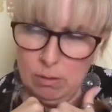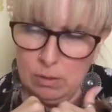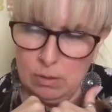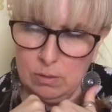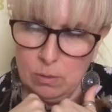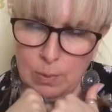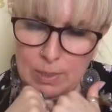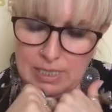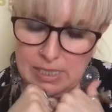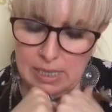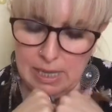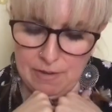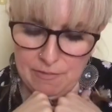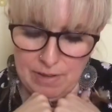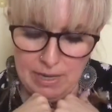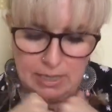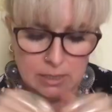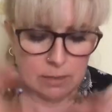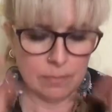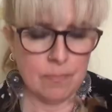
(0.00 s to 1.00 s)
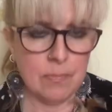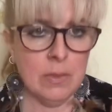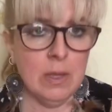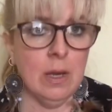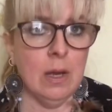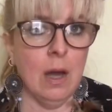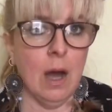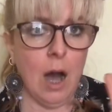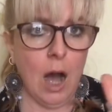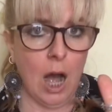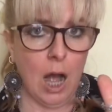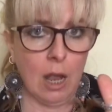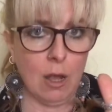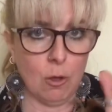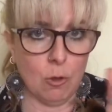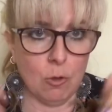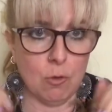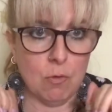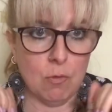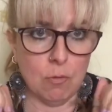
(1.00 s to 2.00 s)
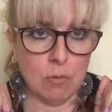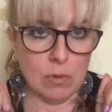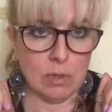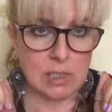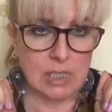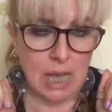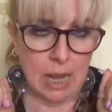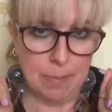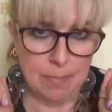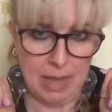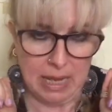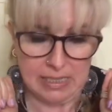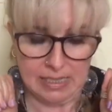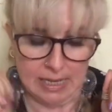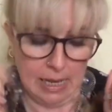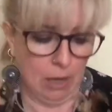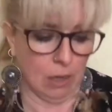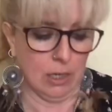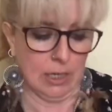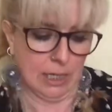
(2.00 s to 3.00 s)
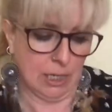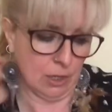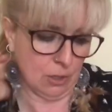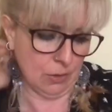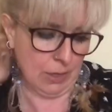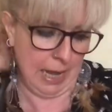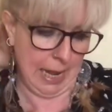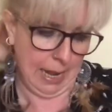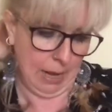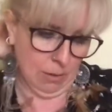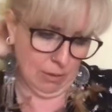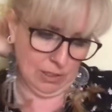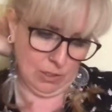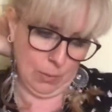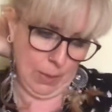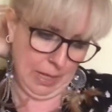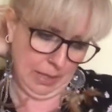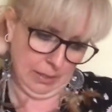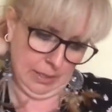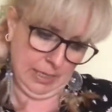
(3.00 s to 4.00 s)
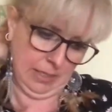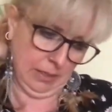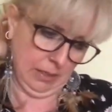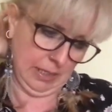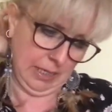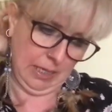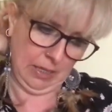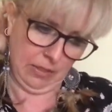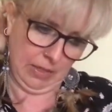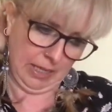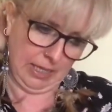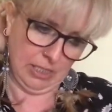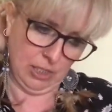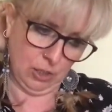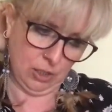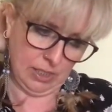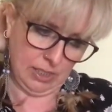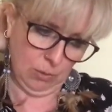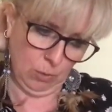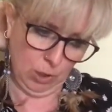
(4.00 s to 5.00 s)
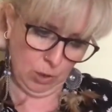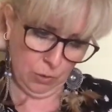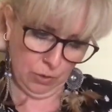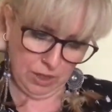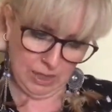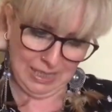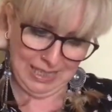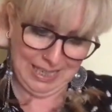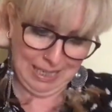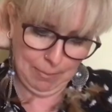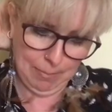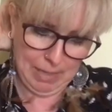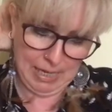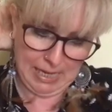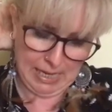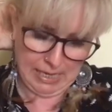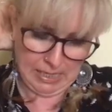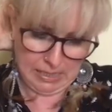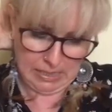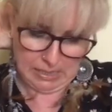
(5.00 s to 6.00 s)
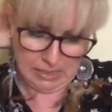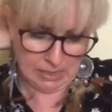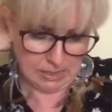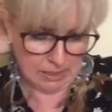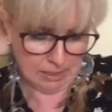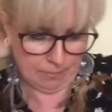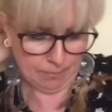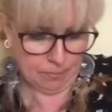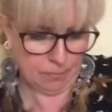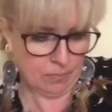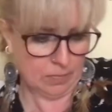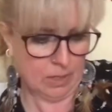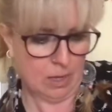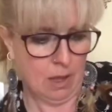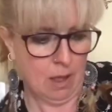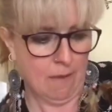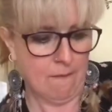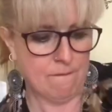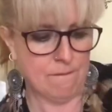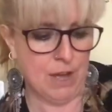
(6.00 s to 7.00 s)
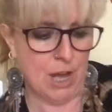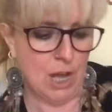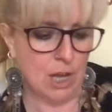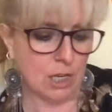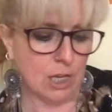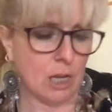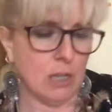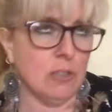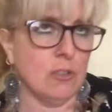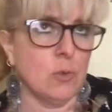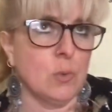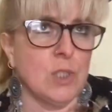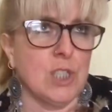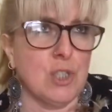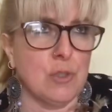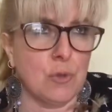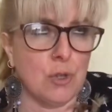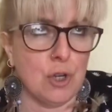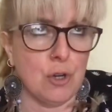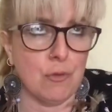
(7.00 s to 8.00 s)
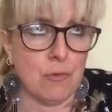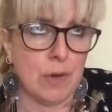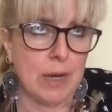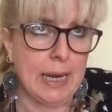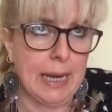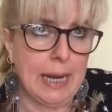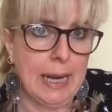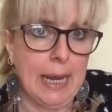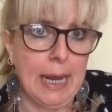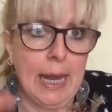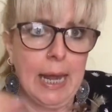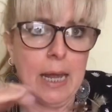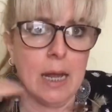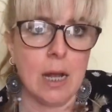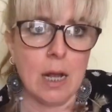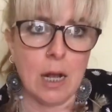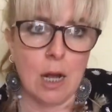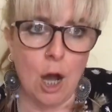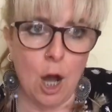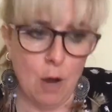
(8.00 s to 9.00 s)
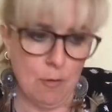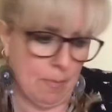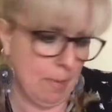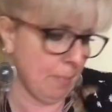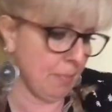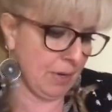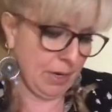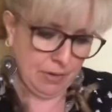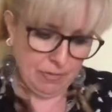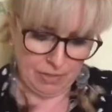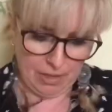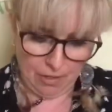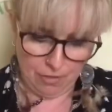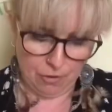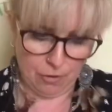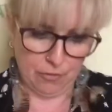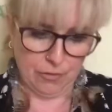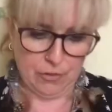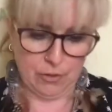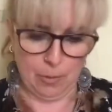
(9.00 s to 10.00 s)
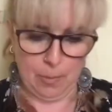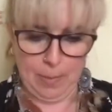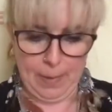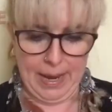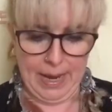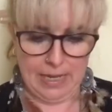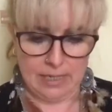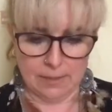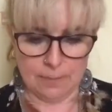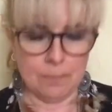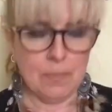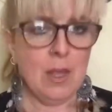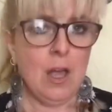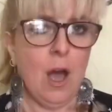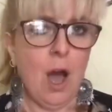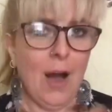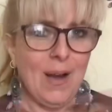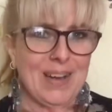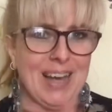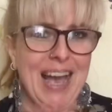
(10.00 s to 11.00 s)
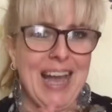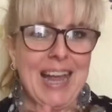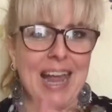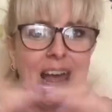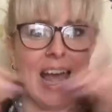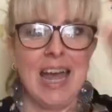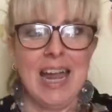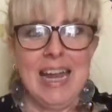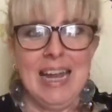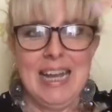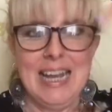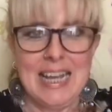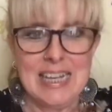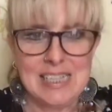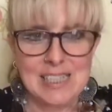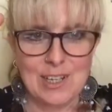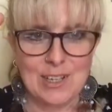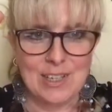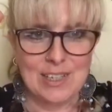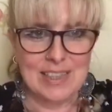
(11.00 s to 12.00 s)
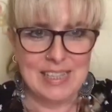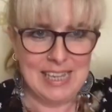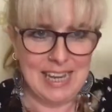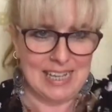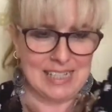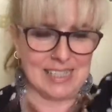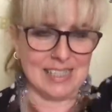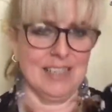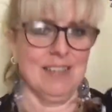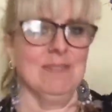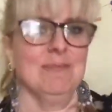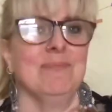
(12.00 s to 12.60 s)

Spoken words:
Words to that effect. I'll type that out. I'll include that out as well in the thing, and you can see what your theme is. Virgo's was career. Can't remember any of the other off the top of my head. Okay, let's look at the desk.